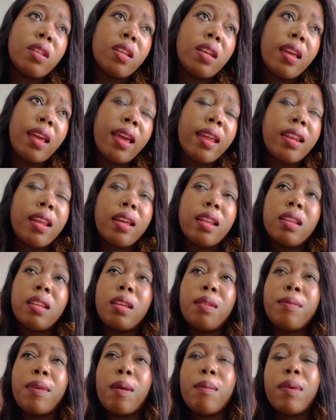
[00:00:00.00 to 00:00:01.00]
And then
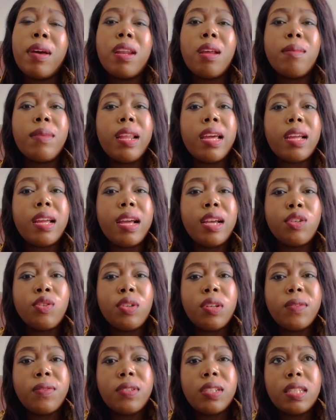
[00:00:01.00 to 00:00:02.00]
in my mind, I'm like, I
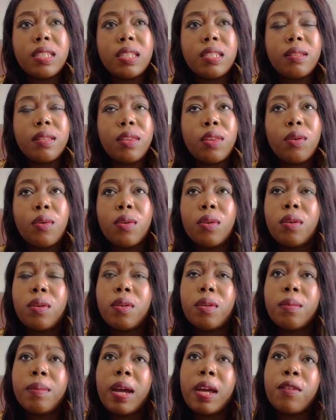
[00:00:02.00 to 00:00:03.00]
should have just
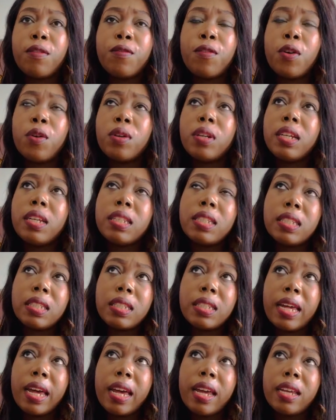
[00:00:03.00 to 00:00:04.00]
thrown my phone
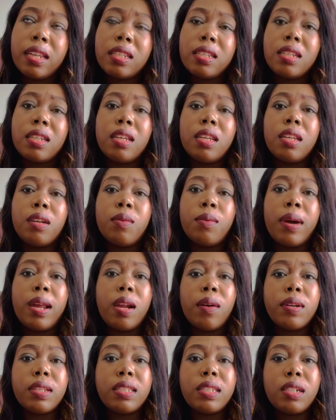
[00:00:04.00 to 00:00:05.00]
inside while
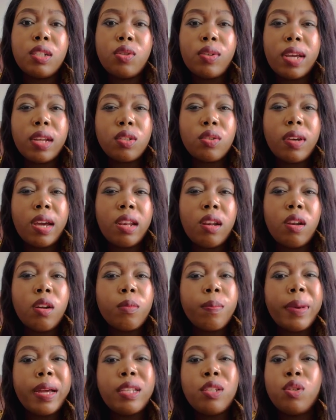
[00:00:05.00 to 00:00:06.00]
I was still trying to
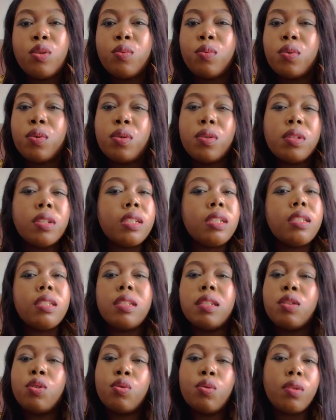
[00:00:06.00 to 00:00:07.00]
unlock, but you wouldn't.
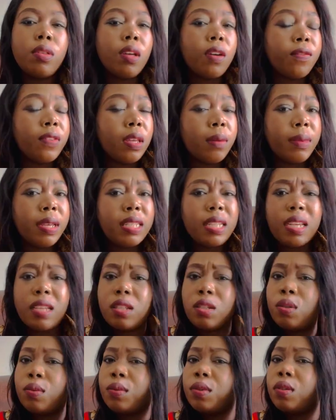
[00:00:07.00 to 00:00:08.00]
Truth of the matter
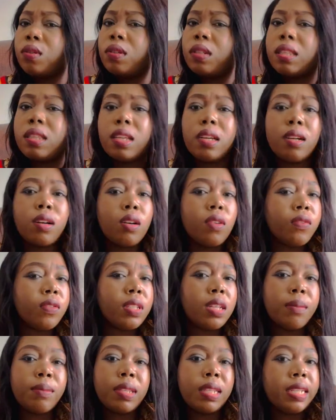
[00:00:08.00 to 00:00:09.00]
is, you wouldn't think of
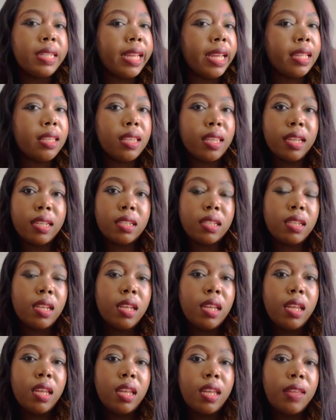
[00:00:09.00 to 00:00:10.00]
something like that.
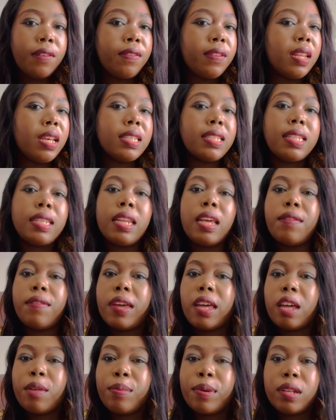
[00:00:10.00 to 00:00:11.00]
If it has never
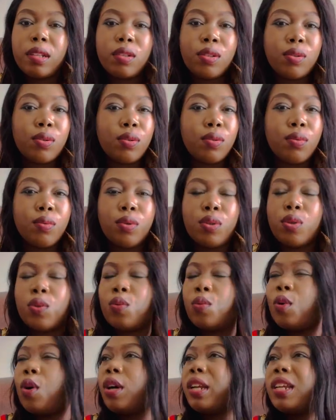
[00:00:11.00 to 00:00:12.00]
happened to you, it
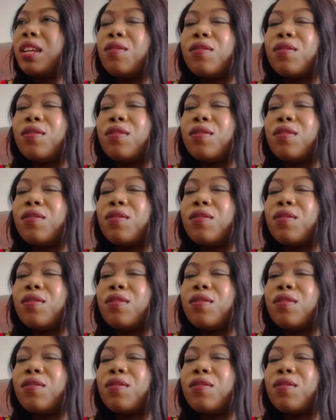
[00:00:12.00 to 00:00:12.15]
won't